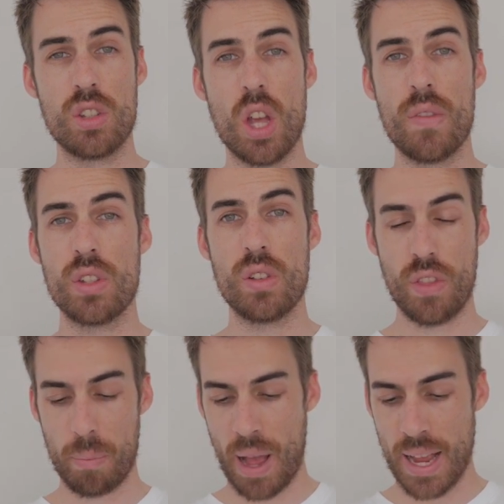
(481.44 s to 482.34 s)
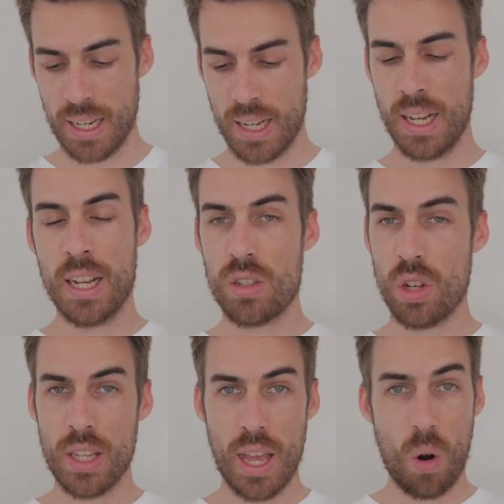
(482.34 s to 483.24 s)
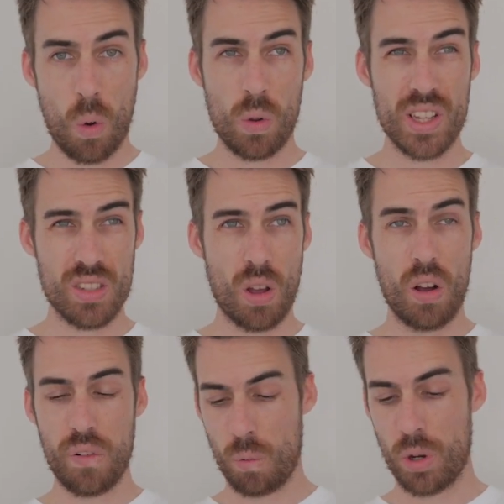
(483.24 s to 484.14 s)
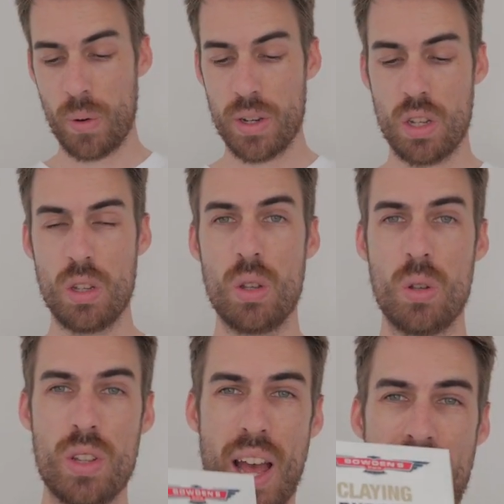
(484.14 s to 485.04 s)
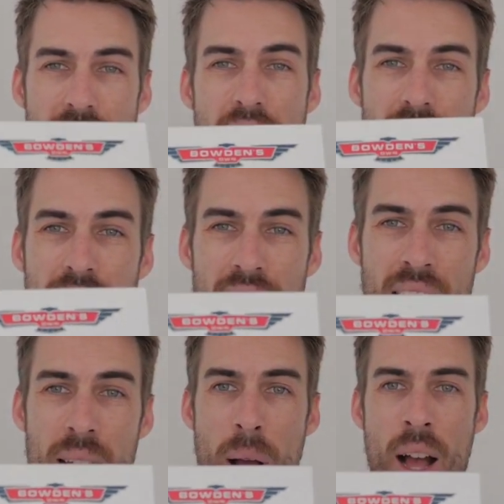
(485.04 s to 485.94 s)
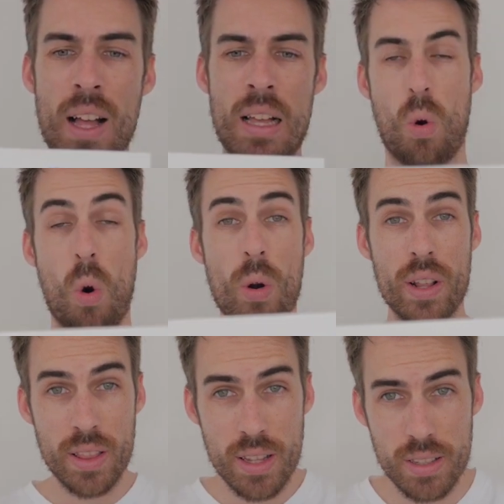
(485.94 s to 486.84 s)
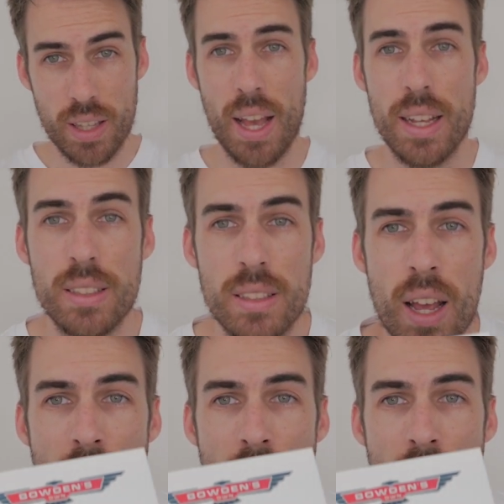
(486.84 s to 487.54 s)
surface of the paint. So to get all this off, we're going to use a clay bar, or in this case,